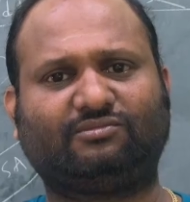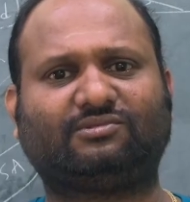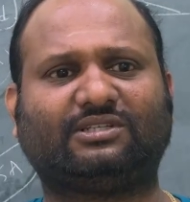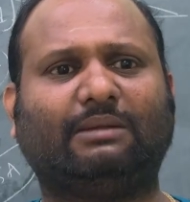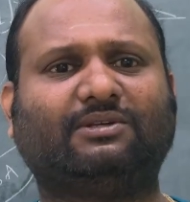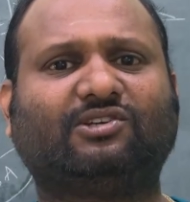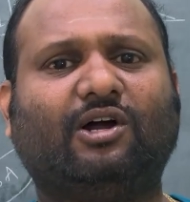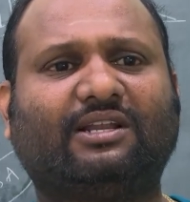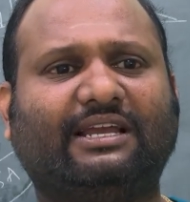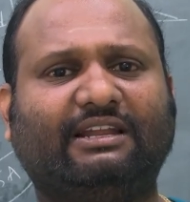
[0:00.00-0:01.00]
syllabus,
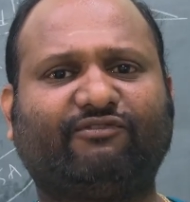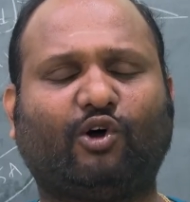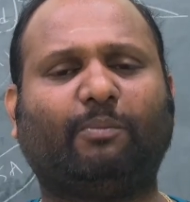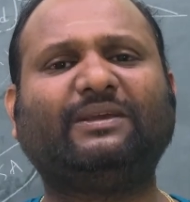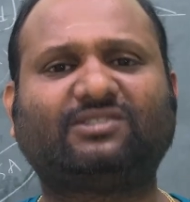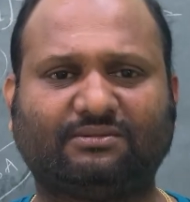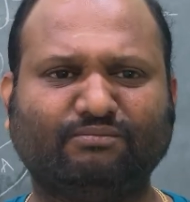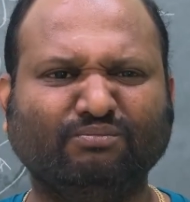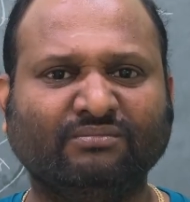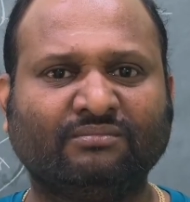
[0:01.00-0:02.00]
all kind of topics,
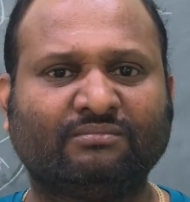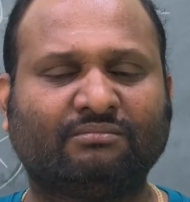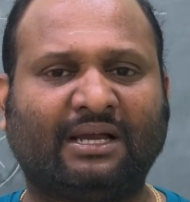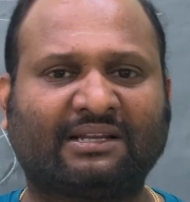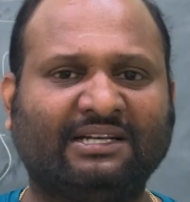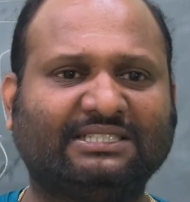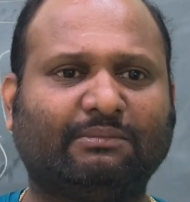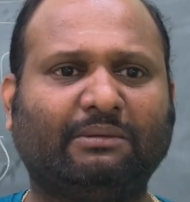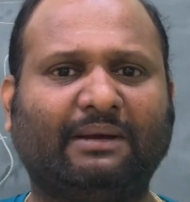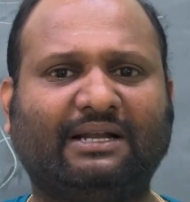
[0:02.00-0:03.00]

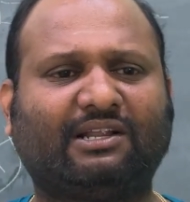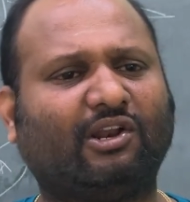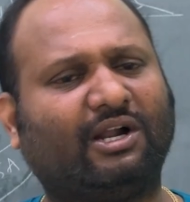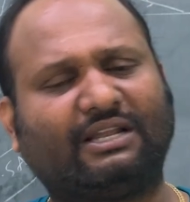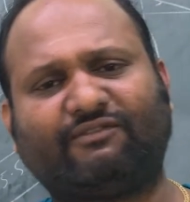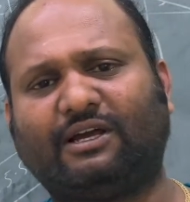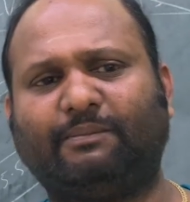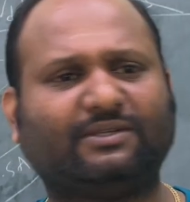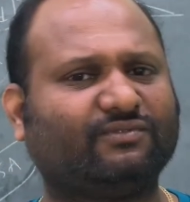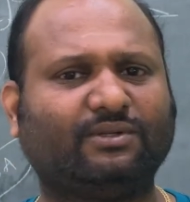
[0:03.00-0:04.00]
magnetism and matter, lot of
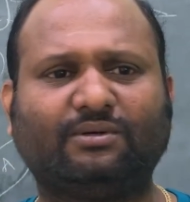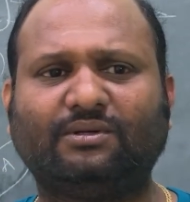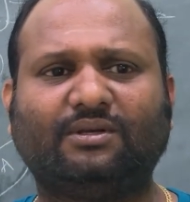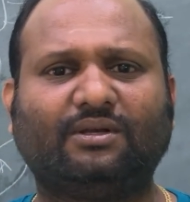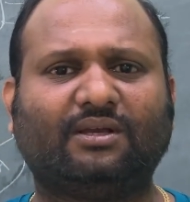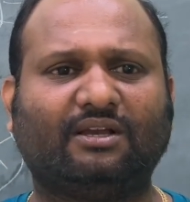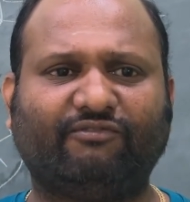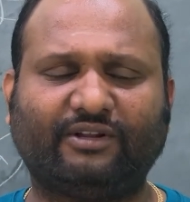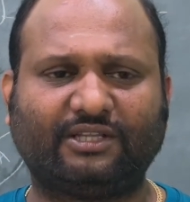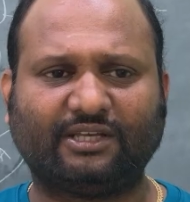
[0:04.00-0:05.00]
topics,
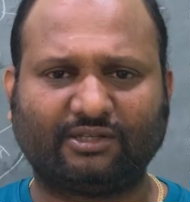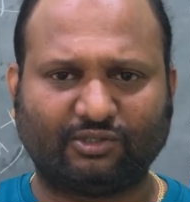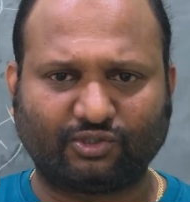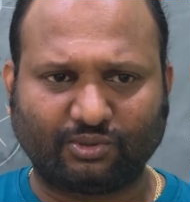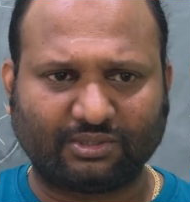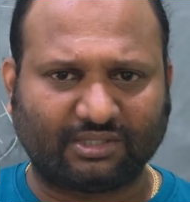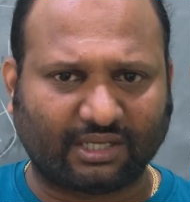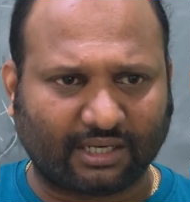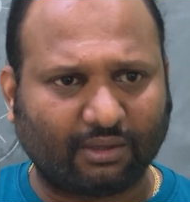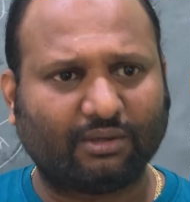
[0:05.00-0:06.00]
everything you should
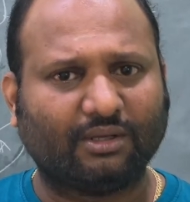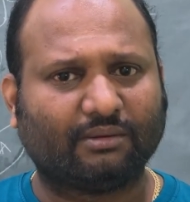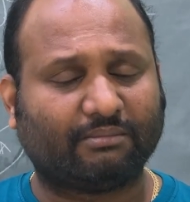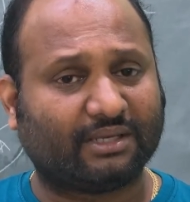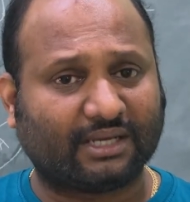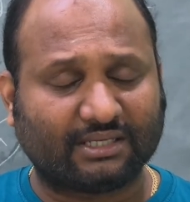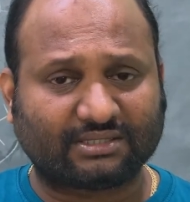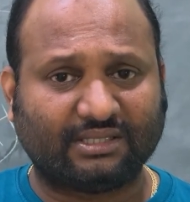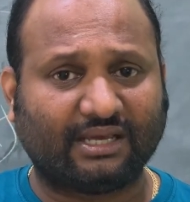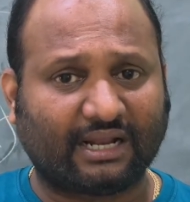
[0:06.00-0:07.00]
thorough
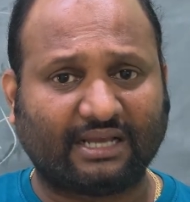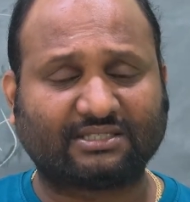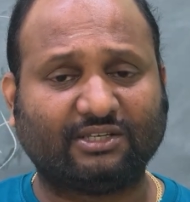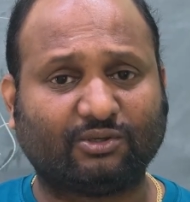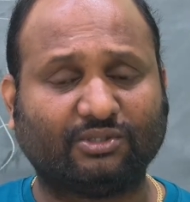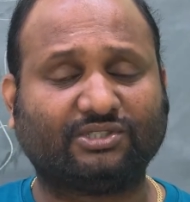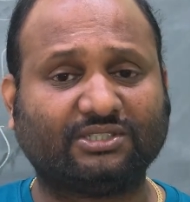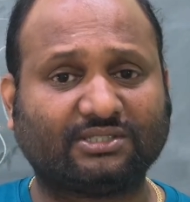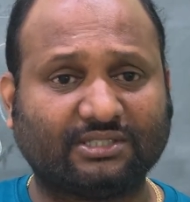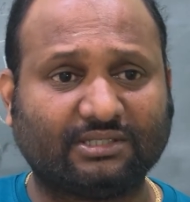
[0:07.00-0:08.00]
because they are asking
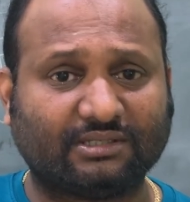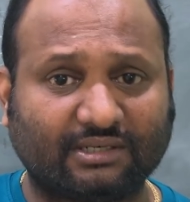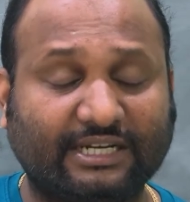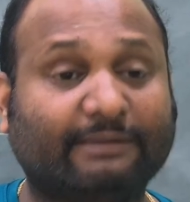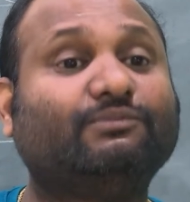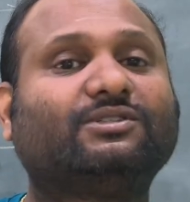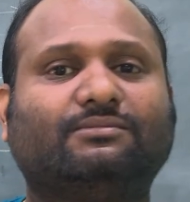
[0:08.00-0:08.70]
questions in depth.